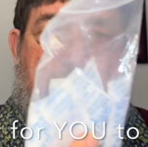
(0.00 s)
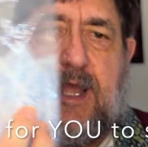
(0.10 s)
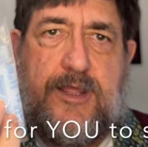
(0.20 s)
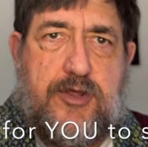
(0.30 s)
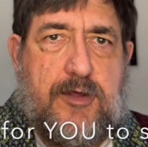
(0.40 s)

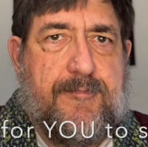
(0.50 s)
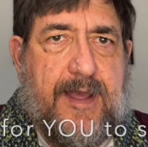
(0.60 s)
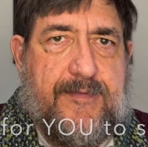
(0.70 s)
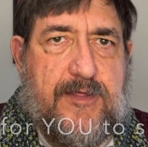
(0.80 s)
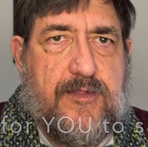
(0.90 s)
You can
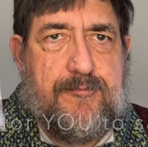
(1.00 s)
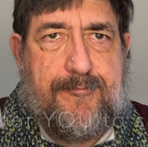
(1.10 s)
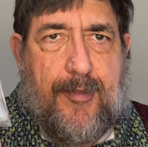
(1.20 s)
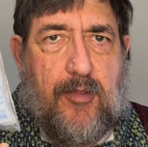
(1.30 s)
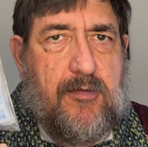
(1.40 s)
buy these in
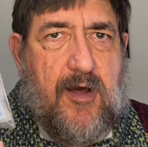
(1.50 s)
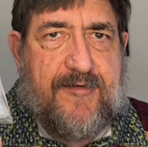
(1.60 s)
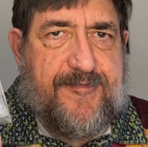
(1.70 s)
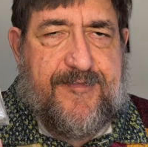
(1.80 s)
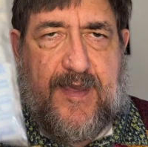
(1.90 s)
bulk
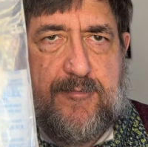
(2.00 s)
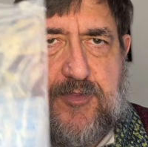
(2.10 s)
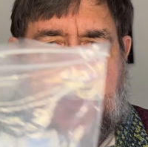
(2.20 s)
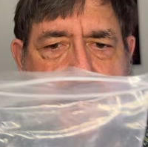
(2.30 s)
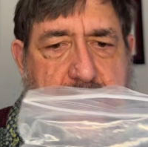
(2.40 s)
off of
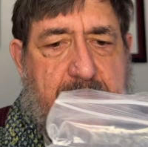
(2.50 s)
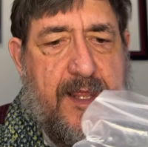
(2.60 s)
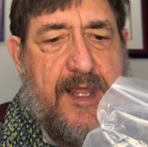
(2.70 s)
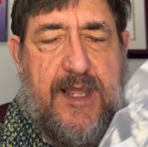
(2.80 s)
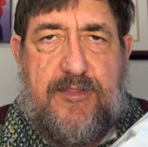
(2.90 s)
Amazon
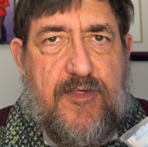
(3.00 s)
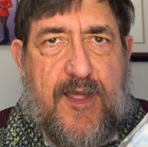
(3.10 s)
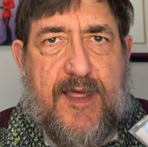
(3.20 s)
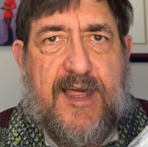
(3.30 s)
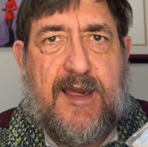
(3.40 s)
and
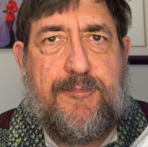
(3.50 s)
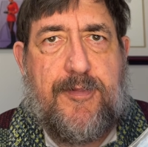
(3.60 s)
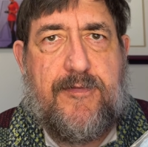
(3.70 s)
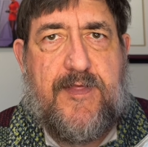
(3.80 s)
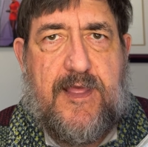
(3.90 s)
stick a couple
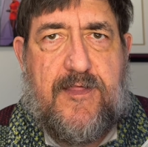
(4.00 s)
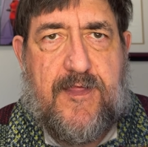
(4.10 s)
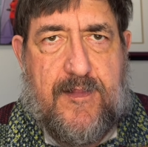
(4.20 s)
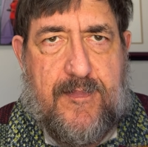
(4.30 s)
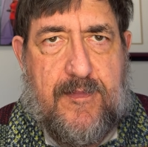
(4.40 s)
of these
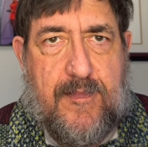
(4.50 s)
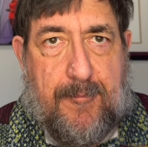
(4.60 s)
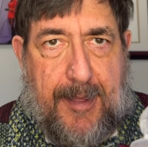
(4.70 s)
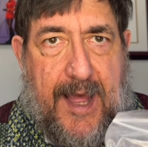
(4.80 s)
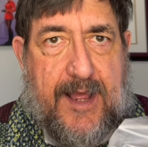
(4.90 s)
in the
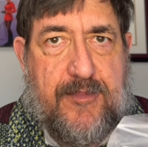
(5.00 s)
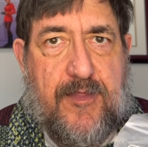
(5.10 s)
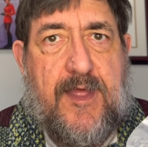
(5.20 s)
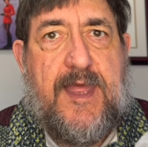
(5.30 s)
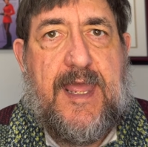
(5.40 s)
box,
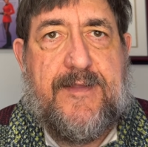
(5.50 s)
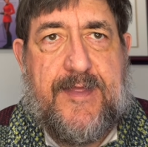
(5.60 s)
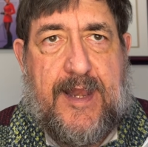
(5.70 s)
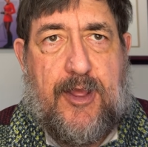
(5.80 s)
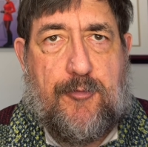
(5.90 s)
and
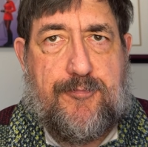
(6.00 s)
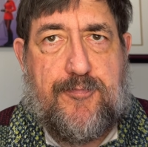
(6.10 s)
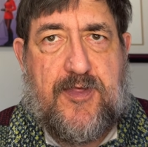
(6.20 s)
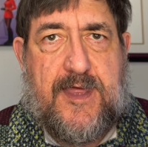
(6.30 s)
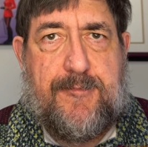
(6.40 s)
that
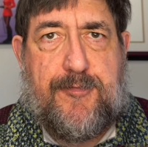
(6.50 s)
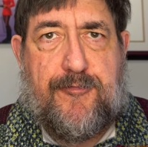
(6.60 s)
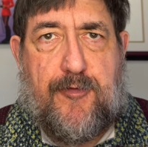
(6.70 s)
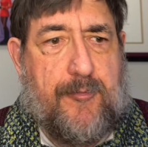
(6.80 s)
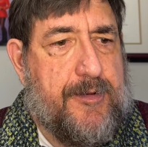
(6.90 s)
helps keep your
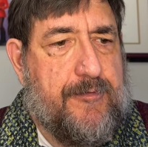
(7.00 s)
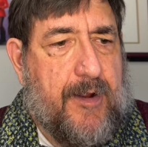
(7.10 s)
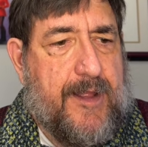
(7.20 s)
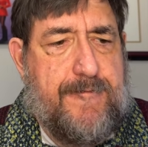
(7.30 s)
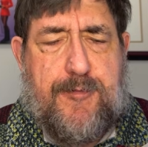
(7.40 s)
filament
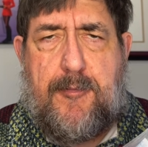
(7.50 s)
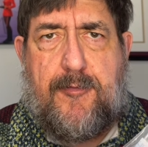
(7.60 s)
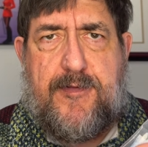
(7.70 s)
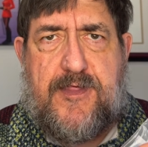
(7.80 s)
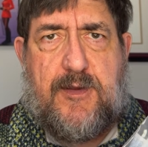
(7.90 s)
dry. You
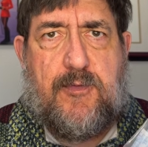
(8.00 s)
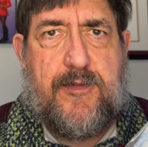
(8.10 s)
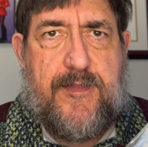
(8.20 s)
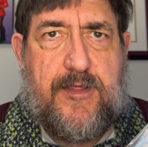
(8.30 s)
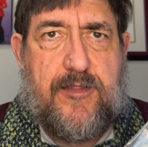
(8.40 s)
probably see one
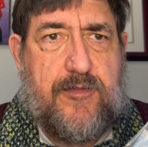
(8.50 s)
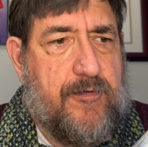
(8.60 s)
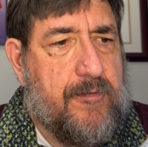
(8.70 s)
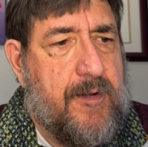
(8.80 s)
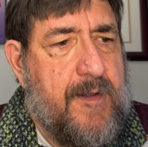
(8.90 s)
of these in
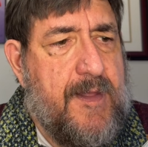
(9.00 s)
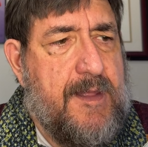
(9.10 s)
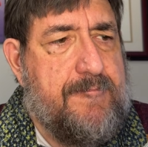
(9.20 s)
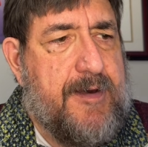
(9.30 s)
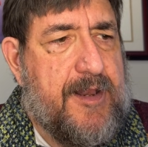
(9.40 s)
your
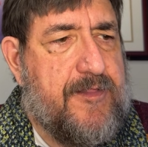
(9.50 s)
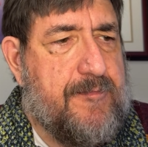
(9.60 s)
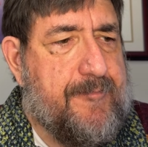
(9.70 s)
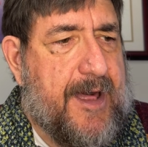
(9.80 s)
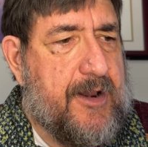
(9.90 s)

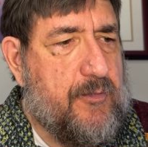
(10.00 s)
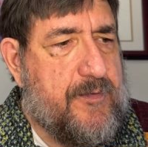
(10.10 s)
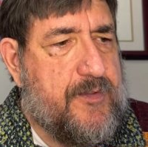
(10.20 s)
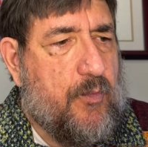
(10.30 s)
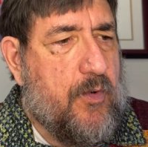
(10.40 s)
medicine bottle
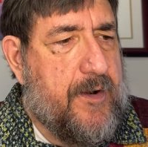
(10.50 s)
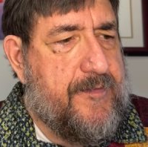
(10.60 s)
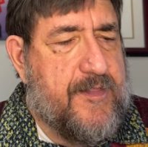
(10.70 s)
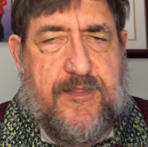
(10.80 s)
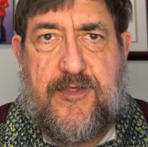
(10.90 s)
with a warning
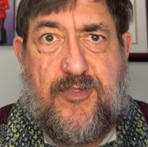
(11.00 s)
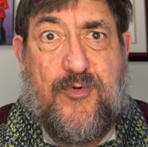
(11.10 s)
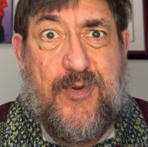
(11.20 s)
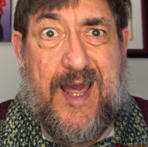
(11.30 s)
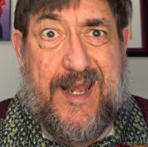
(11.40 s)
that says
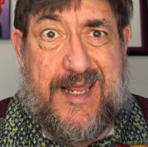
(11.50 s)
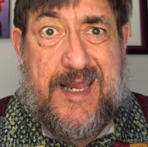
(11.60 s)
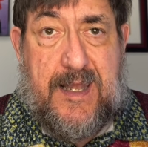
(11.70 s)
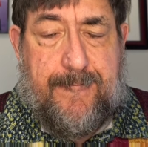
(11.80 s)
do not eat.